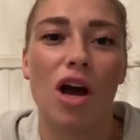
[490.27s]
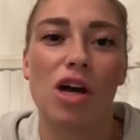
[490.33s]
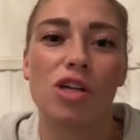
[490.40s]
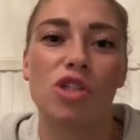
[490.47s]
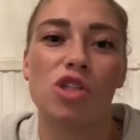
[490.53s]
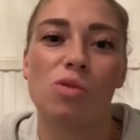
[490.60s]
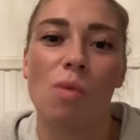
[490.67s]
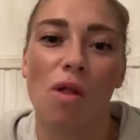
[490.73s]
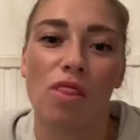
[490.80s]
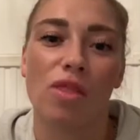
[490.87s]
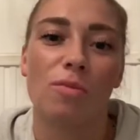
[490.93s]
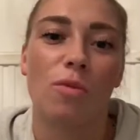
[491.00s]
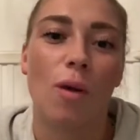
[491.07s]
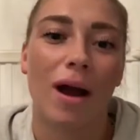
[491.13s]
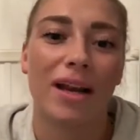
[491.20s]
do you want them
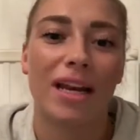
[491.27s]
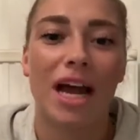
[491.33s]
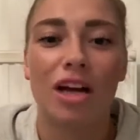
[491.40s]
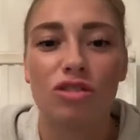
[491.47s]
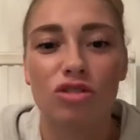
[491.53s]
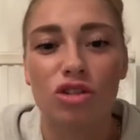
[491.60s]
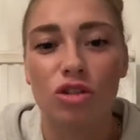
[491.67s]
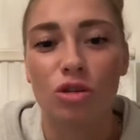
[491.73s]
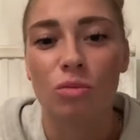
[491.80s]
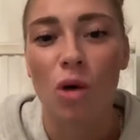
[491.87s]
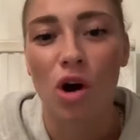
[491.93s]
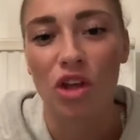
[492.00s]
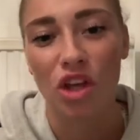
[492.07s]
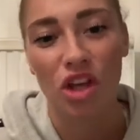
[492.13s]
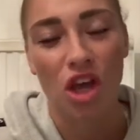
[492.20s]
quite natural? What are
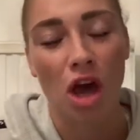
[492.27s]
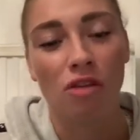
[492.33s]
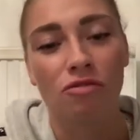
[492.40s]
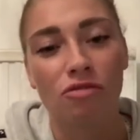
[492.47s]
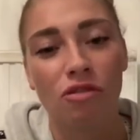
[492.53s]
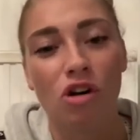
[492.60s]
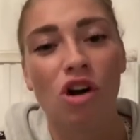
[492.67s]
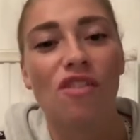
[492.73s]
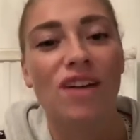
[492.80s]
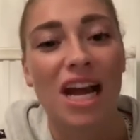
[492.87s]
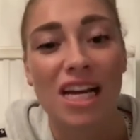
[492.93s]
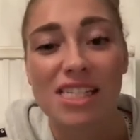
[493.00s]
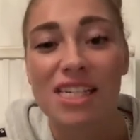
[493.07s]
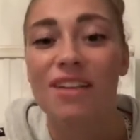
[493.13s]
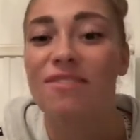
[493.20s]
you going for? And I
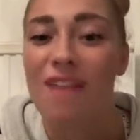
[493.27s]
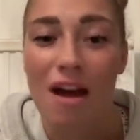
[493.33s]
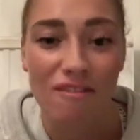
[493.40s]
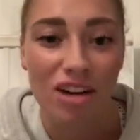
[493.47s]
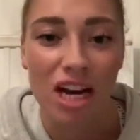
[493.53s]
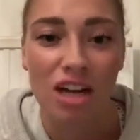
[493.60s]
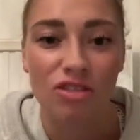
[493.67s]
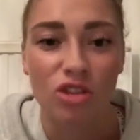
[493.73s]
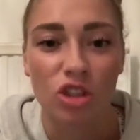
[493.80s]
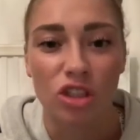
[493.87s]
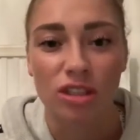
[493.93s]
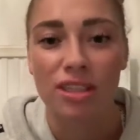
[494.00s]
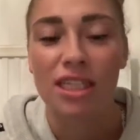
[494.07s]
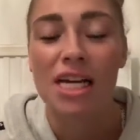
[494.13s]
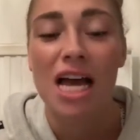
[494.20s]
said, very natural.
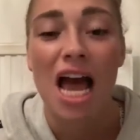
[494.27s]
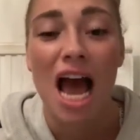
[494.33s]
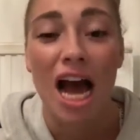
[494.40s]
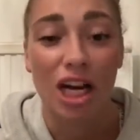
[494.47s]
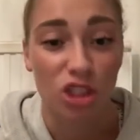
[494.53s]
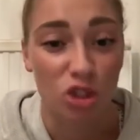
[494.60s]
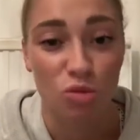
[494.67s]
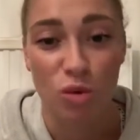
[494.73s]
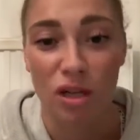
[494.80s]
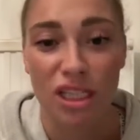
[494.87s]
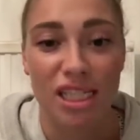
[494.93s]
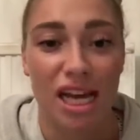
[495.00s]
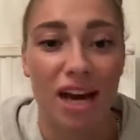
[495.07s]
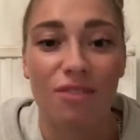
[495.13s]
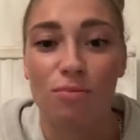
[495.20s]
I just want to
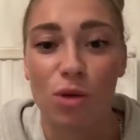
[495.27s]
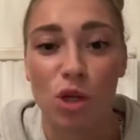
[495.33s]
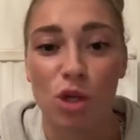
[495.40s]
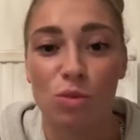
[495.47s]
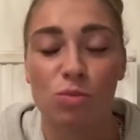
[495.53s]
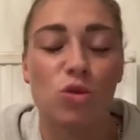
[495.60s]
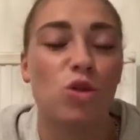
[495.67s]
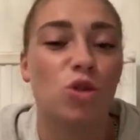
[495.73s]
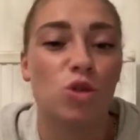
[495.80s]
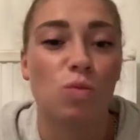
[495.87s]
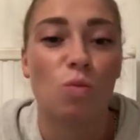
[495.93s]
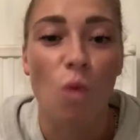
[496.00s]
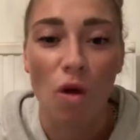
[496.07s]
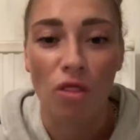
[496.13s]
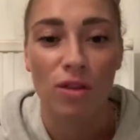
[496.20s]
have boobs. I just
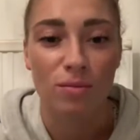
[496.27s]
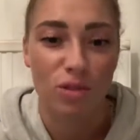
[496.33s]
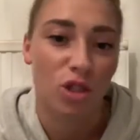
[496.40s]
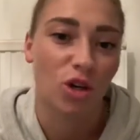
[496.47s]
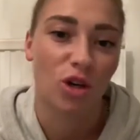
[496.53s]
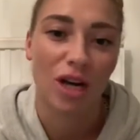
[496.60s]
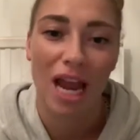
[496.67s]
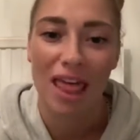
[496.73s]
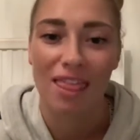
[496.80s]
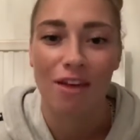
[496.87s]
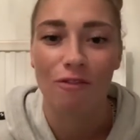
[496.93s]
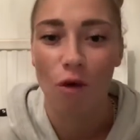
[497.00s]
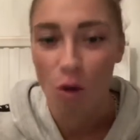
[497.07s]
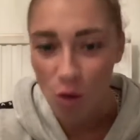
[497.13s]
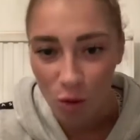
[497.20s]
want them to look like they've
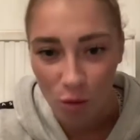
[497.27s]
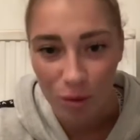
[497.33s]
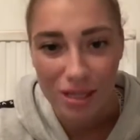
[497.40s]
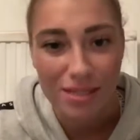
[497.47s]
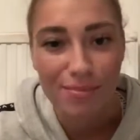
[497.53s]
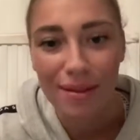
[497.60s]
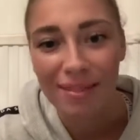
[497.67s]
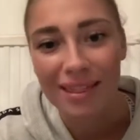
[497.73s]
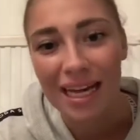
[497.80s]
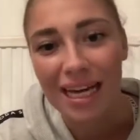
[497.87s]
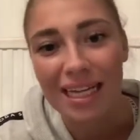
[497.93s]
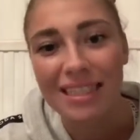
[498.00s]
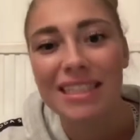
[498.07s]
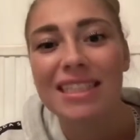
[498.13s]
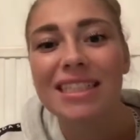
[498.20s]
always been
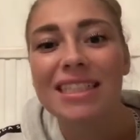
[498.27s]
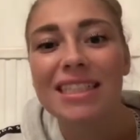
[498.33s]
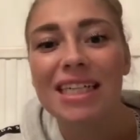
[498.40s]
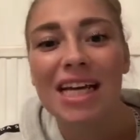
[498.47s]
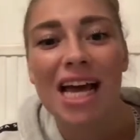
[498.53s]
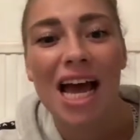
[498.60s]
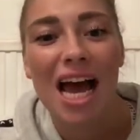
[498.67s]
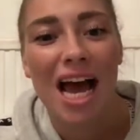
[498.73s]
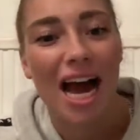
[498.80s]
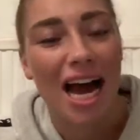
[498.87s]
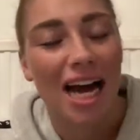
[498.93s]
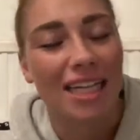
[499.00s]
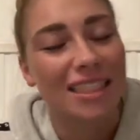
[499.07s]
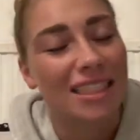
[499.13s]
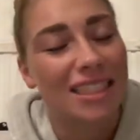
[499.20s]
there.
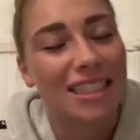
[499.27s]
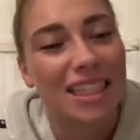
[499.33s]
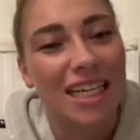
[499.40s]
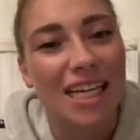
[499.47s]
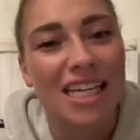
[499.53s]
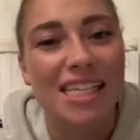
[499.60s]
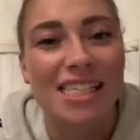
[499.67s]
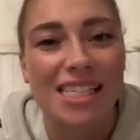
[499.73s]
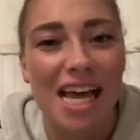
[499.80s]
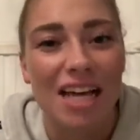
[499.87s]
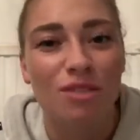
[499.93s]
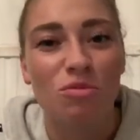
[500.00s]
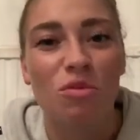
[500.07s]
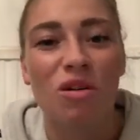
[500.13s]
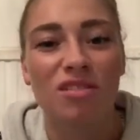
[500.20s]
And he said
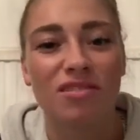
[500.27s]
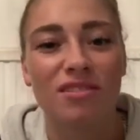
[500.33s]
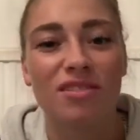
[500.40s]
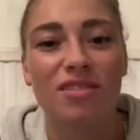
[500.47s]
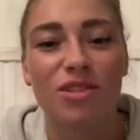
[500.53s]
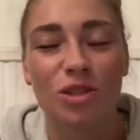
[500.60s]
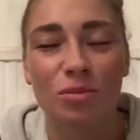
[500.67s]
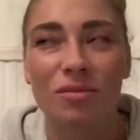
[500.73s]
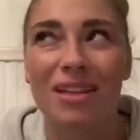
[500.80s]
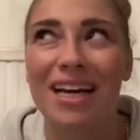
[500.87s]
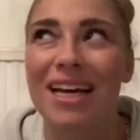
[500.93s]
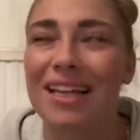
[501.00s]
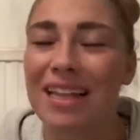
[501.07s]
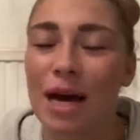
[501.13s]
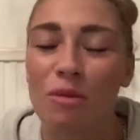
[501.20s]
something
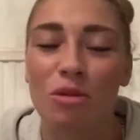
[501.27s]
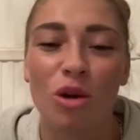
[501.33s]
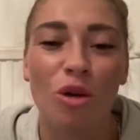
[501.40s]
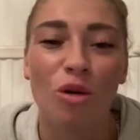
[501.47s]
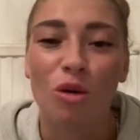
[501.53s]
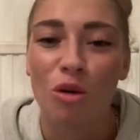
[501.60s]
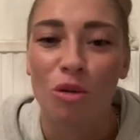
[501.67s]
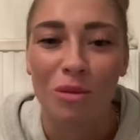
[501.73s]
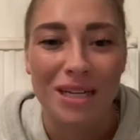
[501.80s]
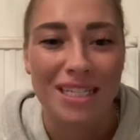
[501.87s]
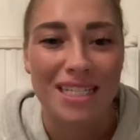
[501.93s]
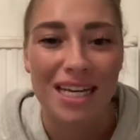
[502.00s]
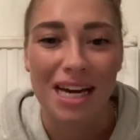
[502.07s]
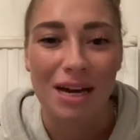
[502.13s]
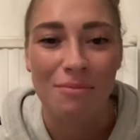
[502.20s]
that will always
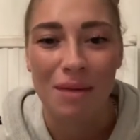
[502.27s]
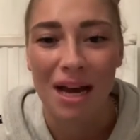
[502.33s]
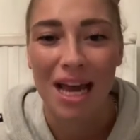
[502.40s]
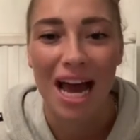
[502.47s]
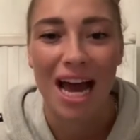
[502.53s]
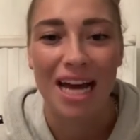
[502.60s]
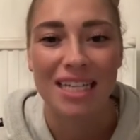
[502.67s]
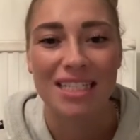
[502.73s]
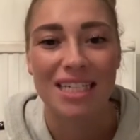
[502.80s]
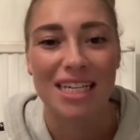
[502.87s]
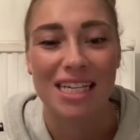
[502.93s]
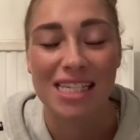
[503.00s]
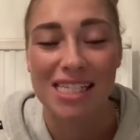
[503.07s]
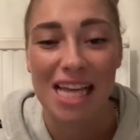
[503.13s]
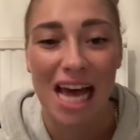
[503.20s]
stick in my head. He
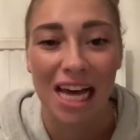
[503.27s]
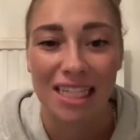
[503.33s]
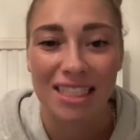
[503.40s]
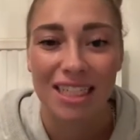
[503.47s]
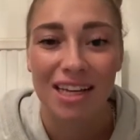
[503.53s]
said,